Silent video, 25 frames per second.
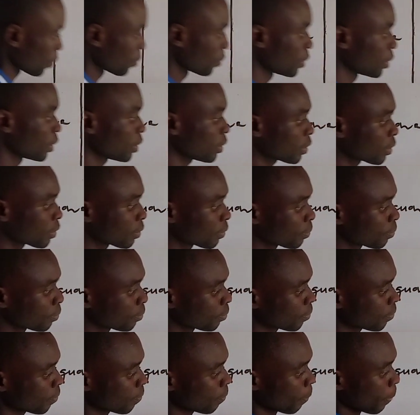of this?
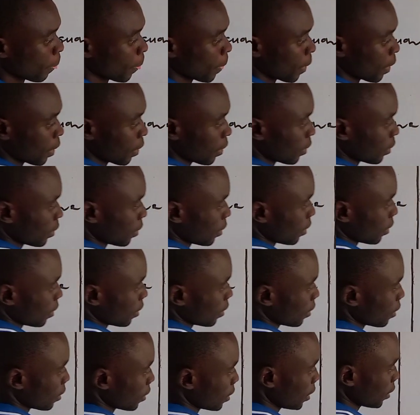
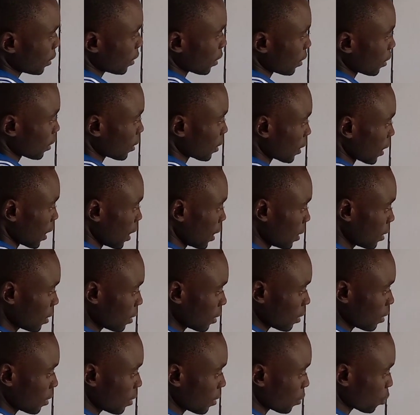This is
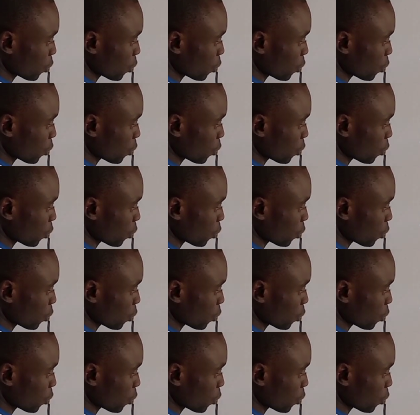10,